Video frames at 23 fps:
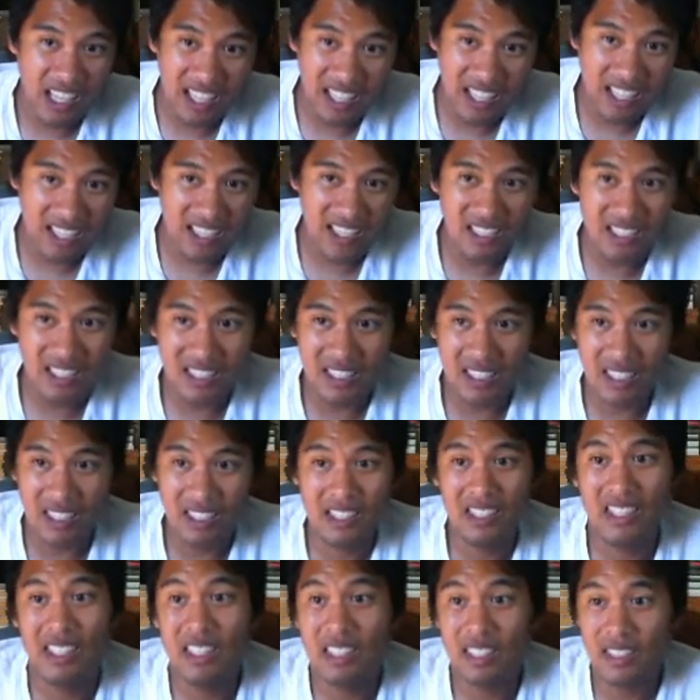and
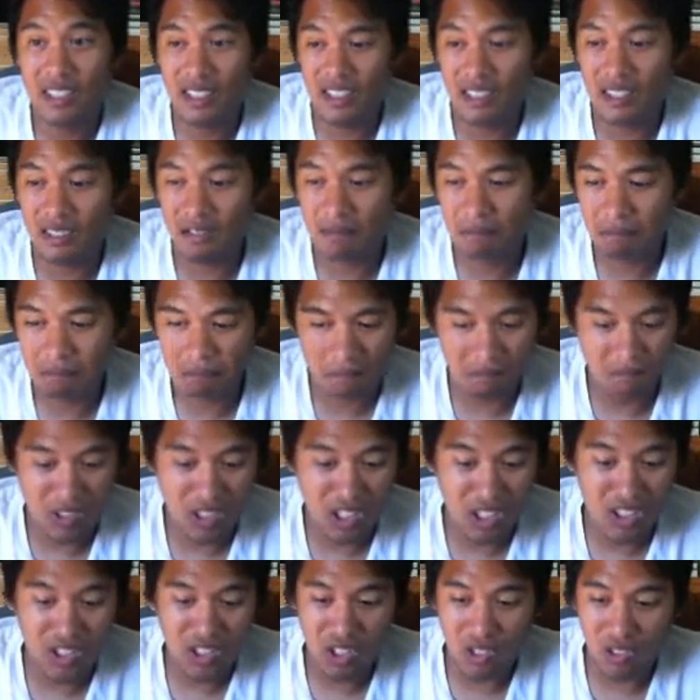he's
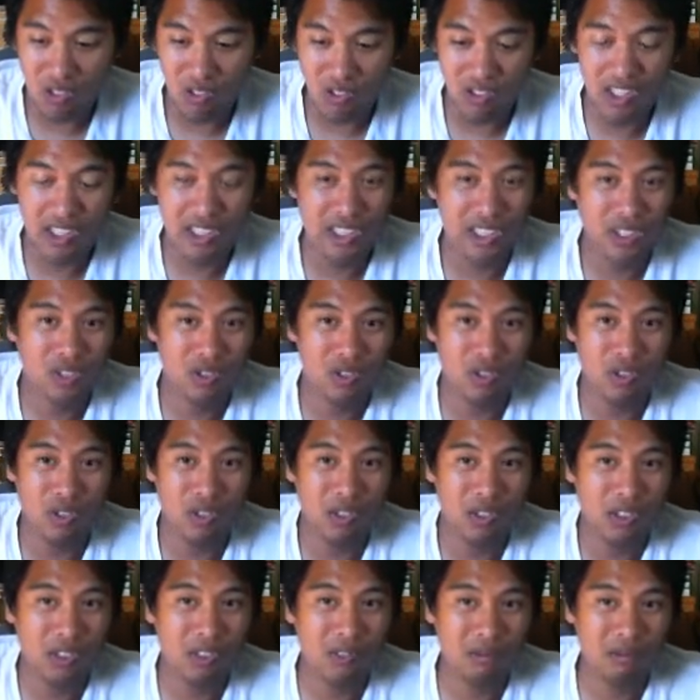notorious
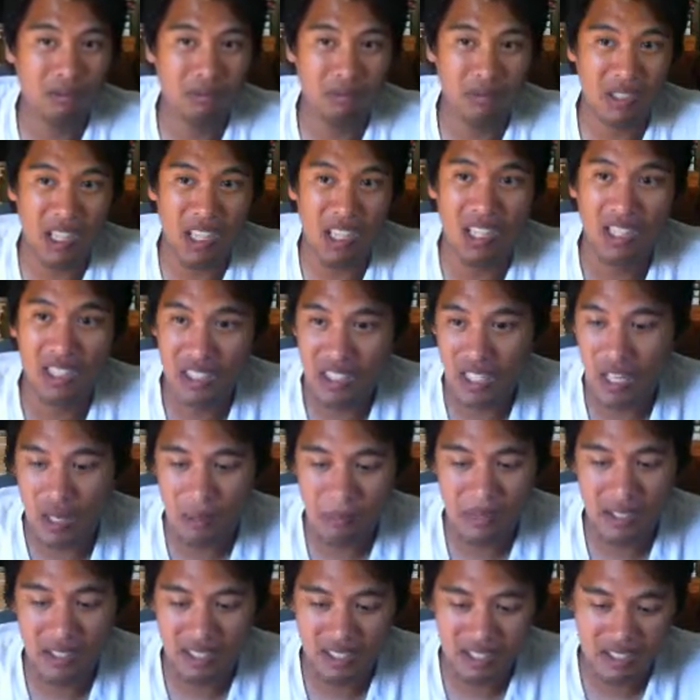for not
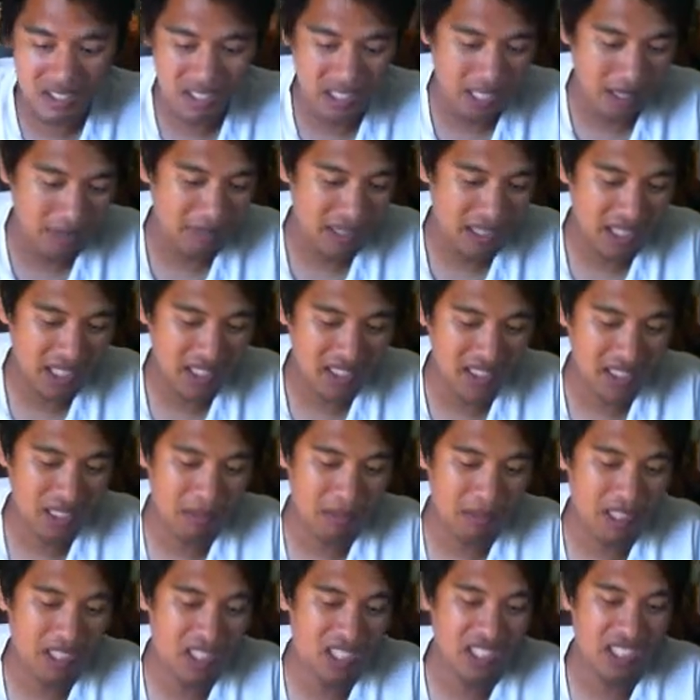topping, tapping out to
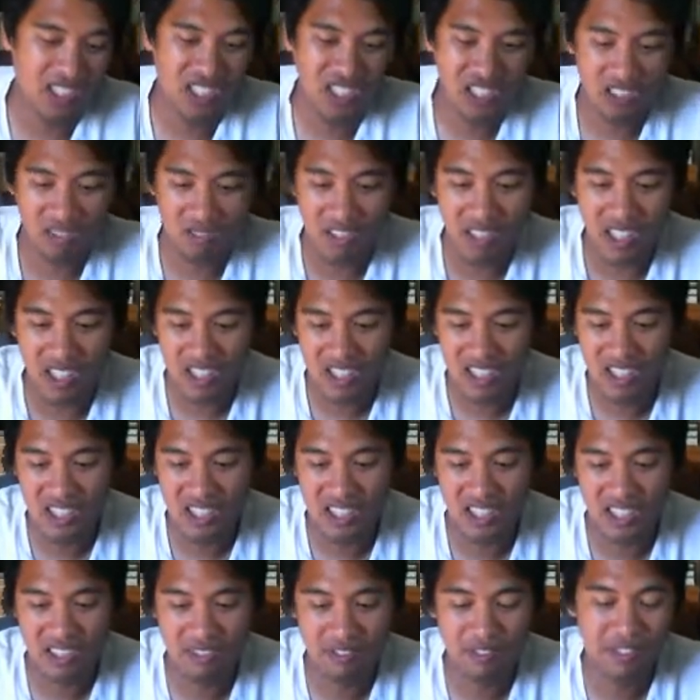submissions. You can watch
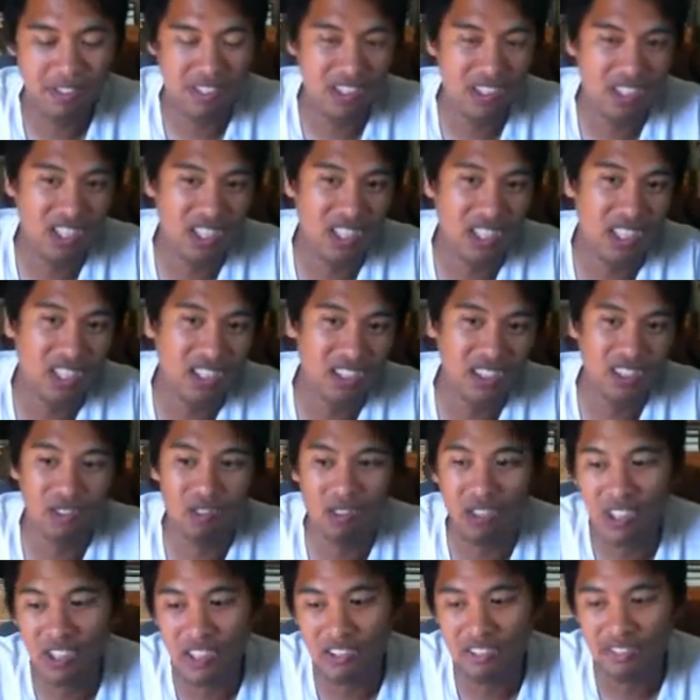the first Donald
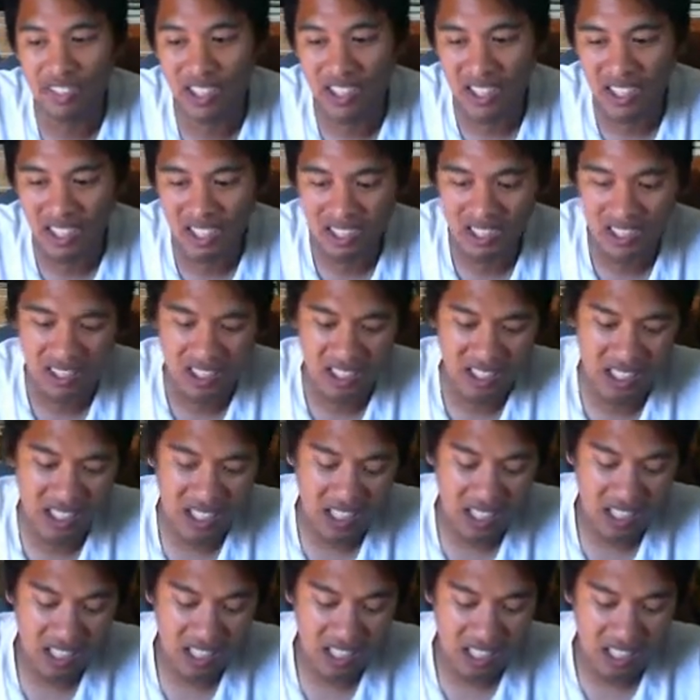Cerrone fight.
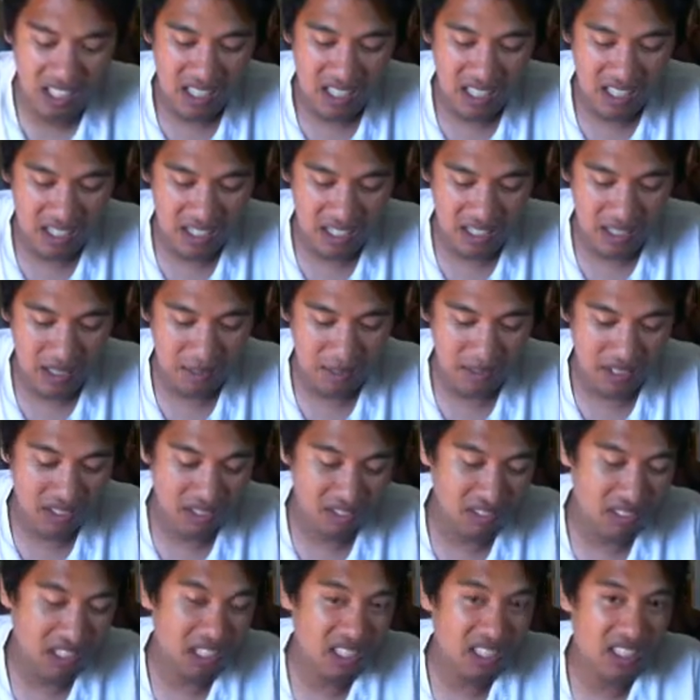Um, you
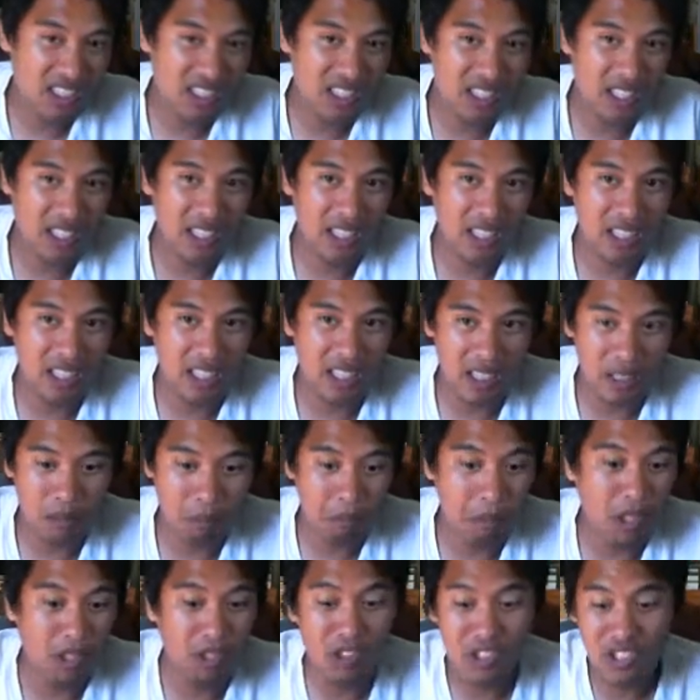can watch the
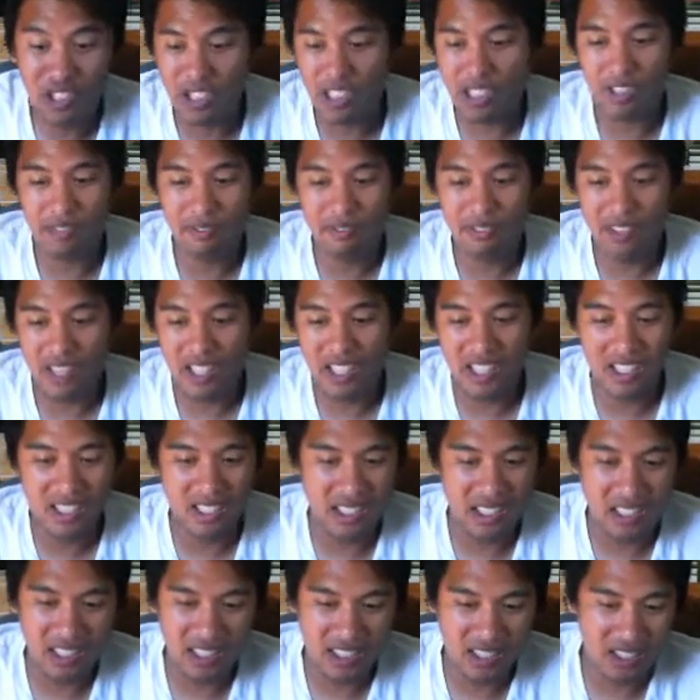uh, Bocek fight. He
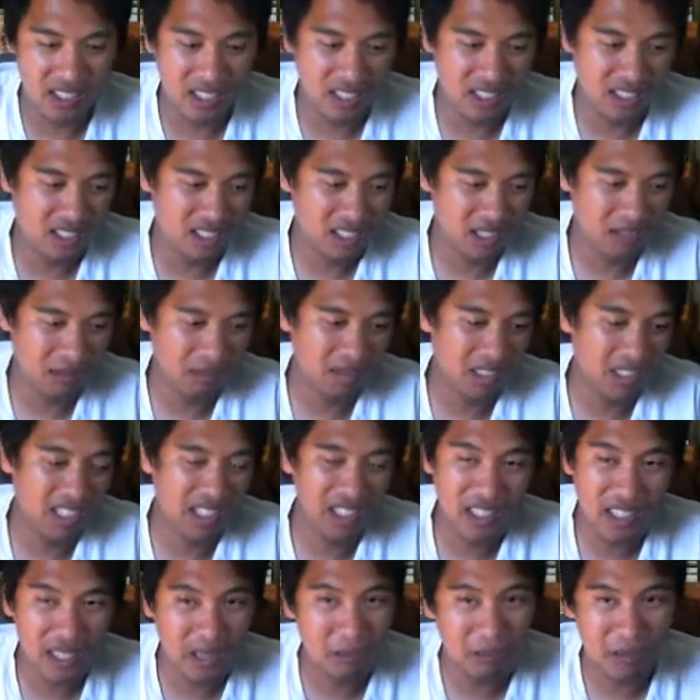got a, in a pretty
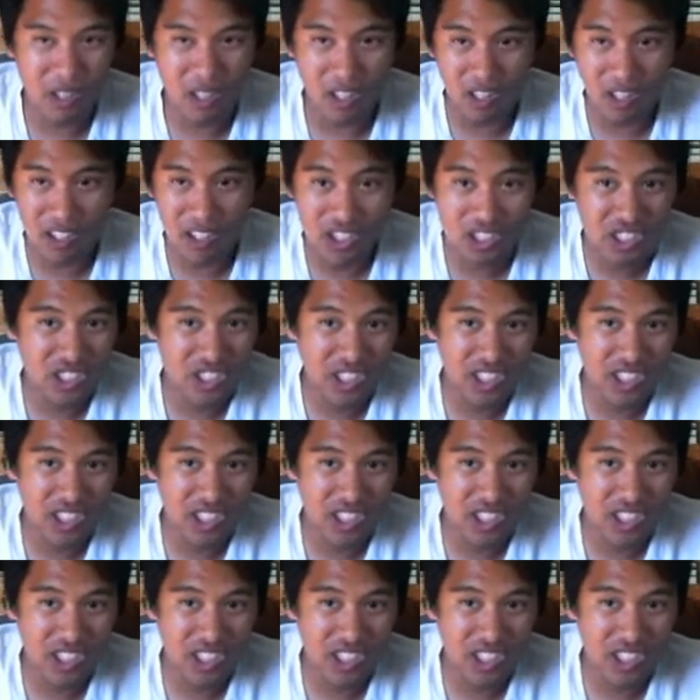deep darce